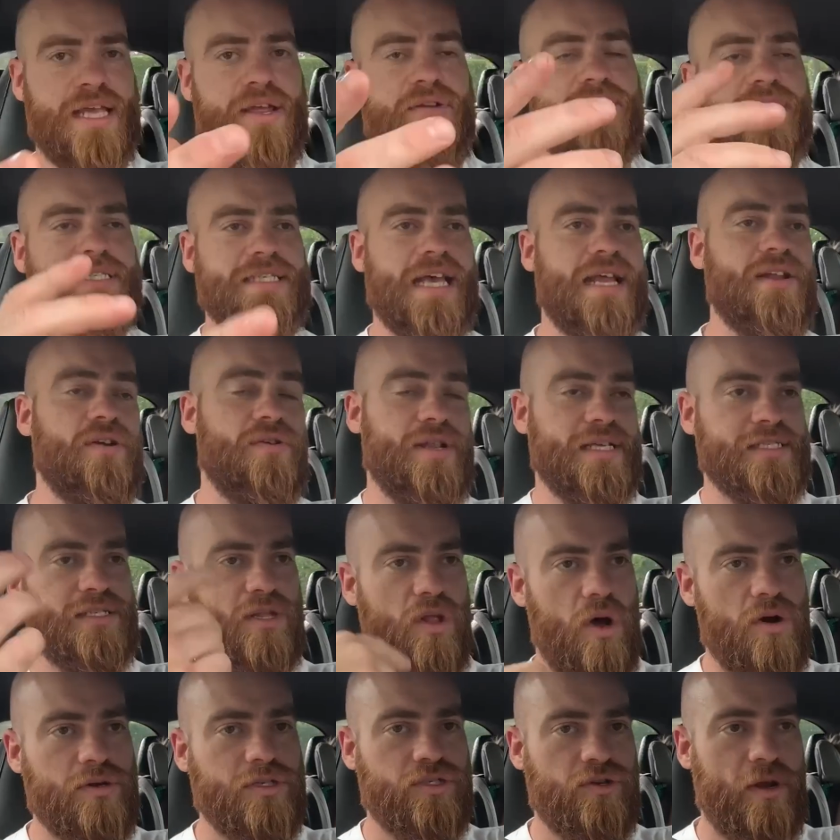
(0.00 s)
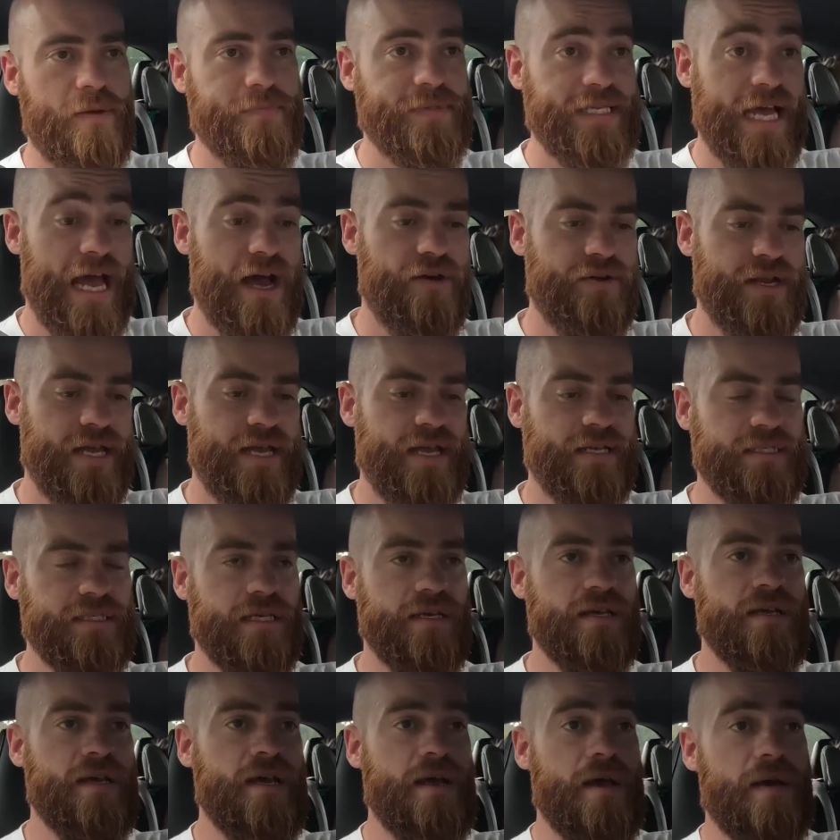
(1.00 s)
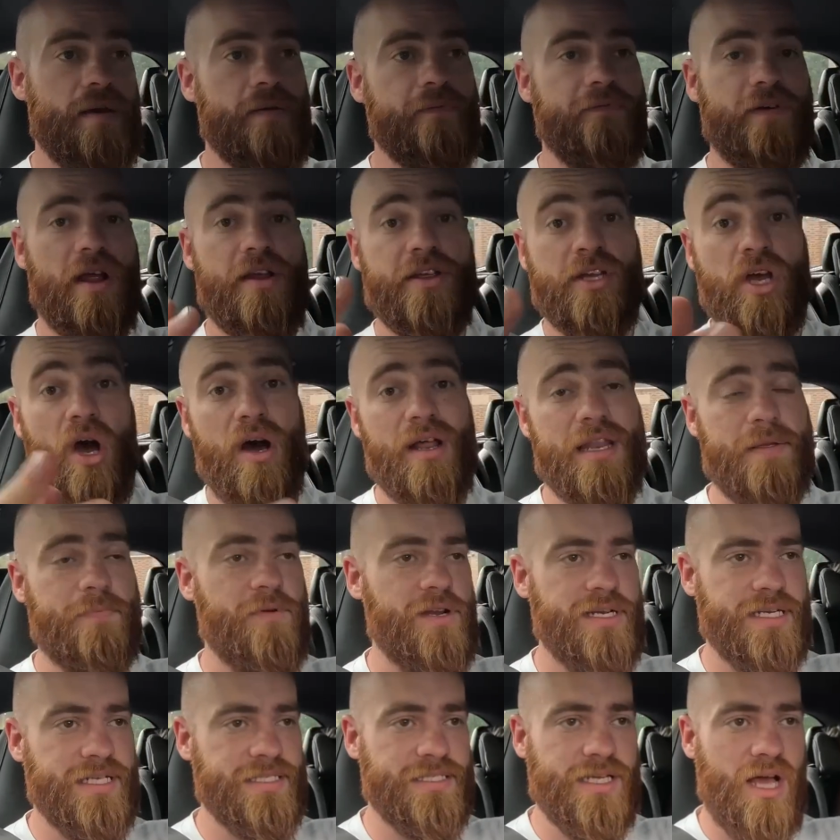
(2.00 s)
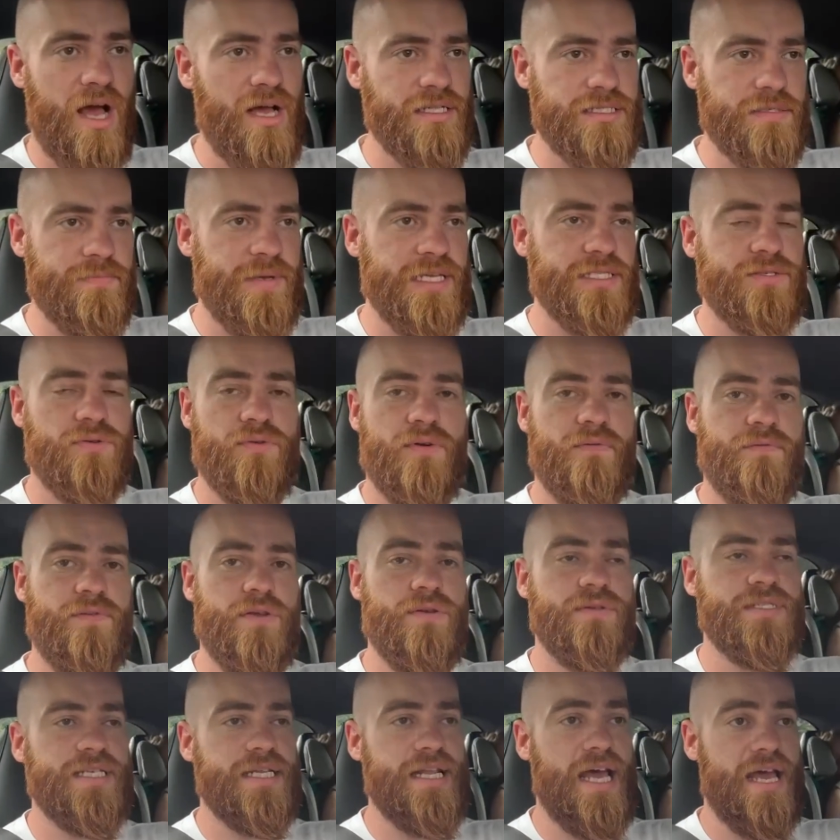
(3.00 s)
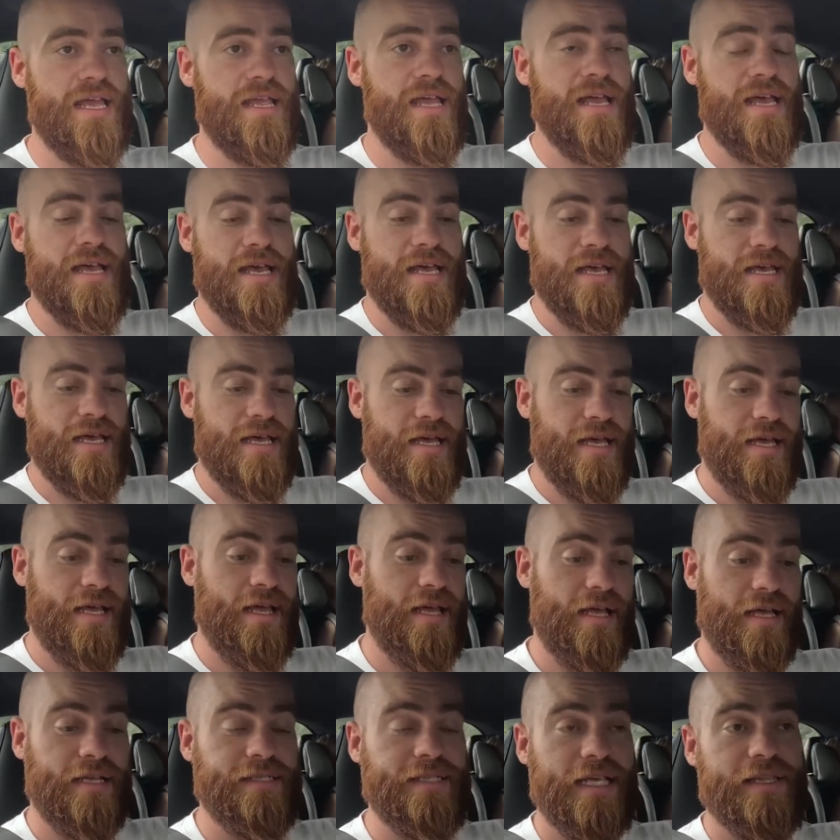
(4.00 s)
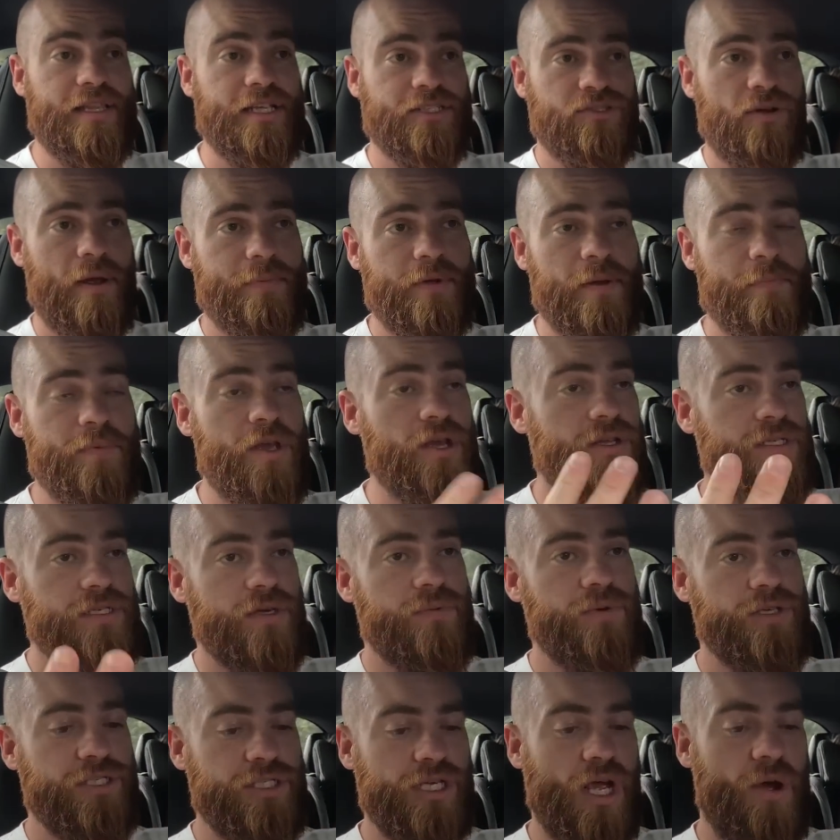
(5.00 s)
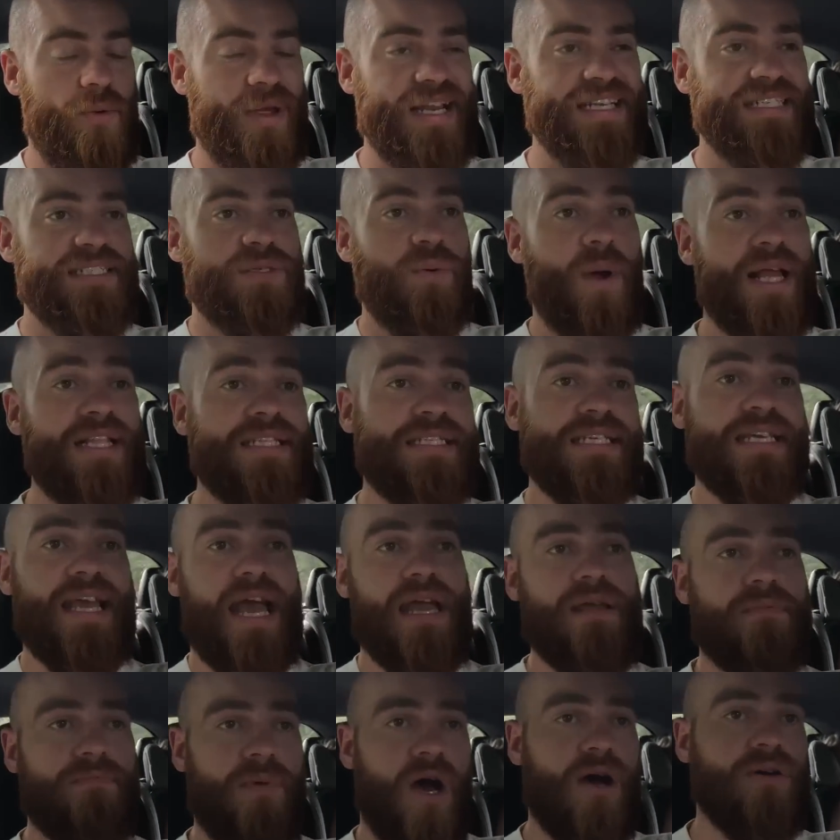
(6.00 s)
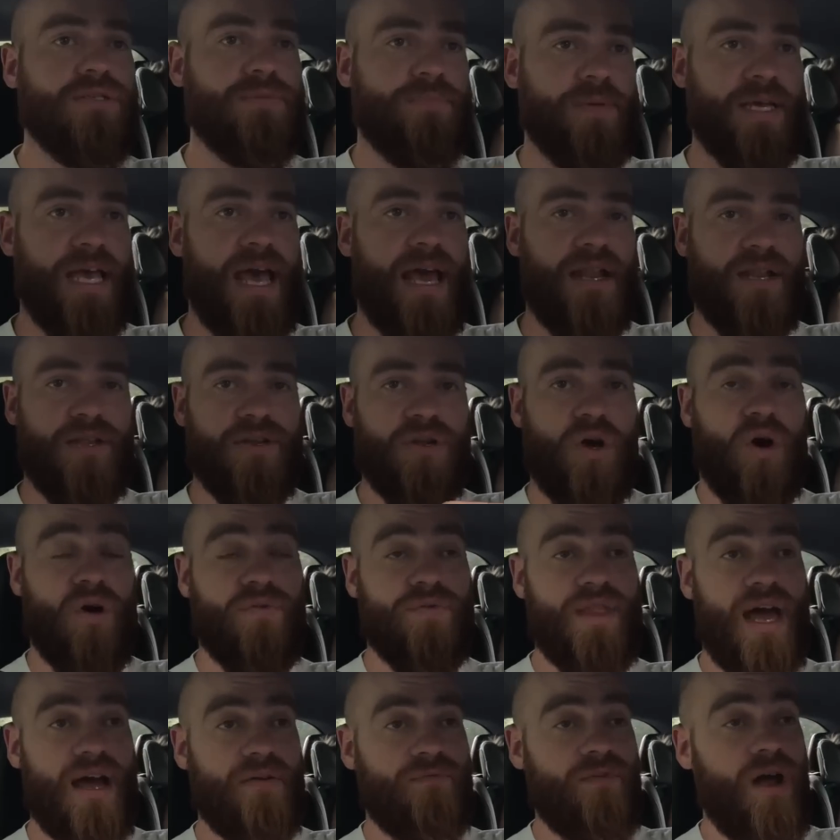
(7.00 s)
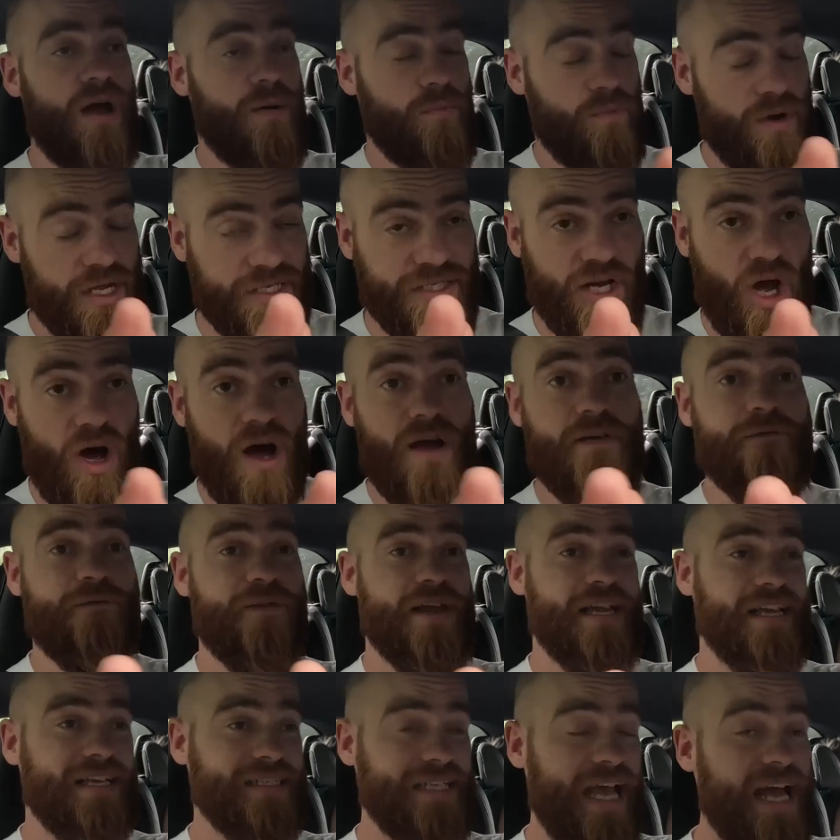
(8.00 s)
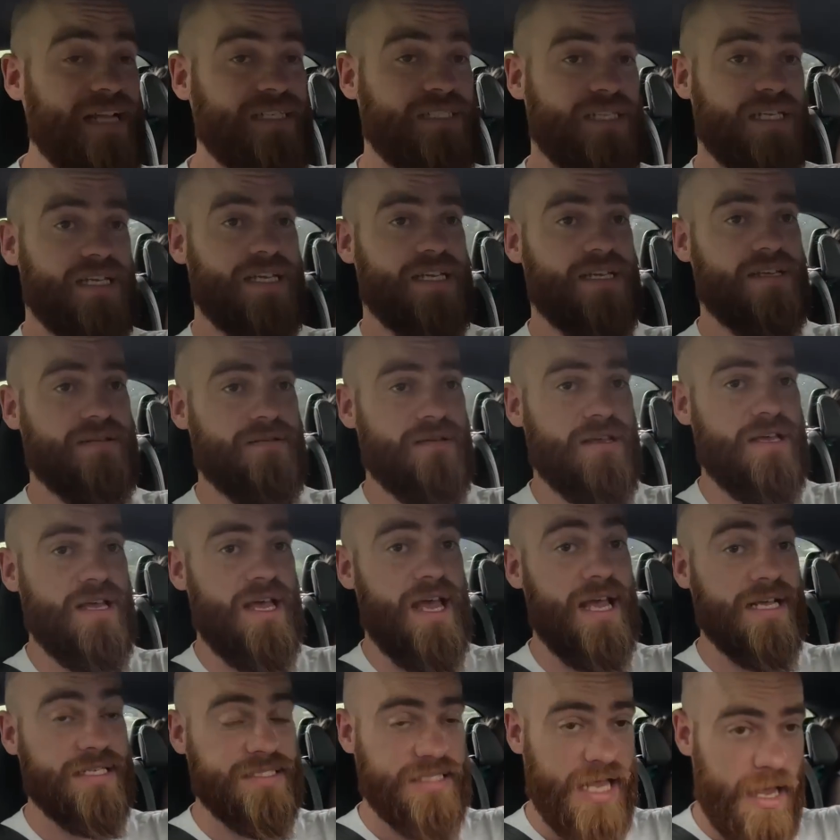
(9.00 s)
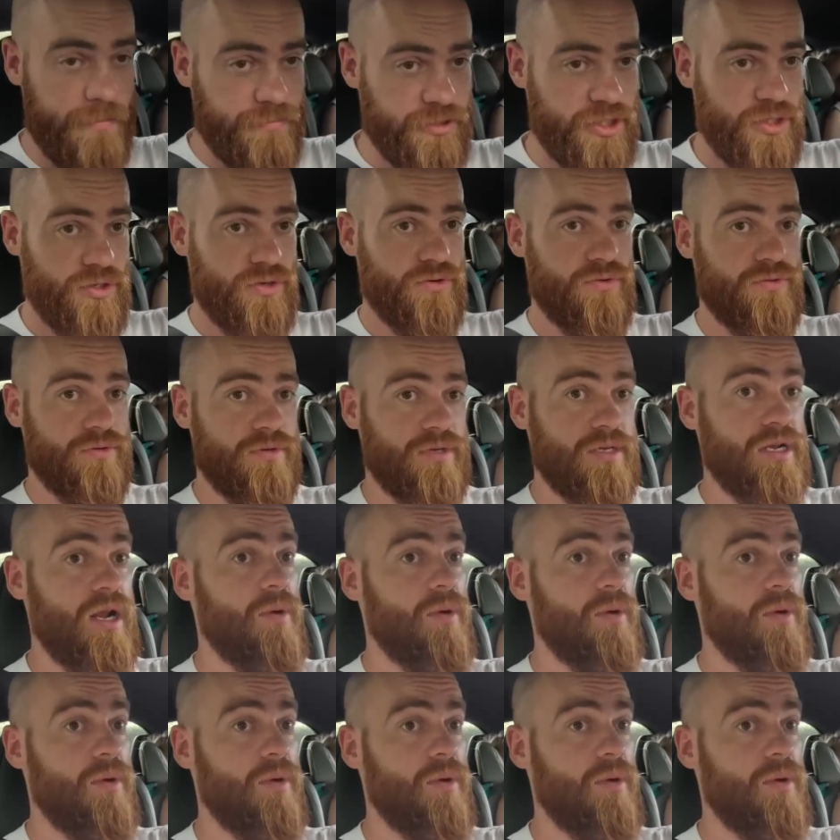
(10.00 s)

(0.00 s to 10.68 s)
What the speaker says: Kieran said on his long trip down here to very kindly bring this car to me to review today, he said the trip computer was showing 28 miles per gallon on that run, which I think is actually exceptional.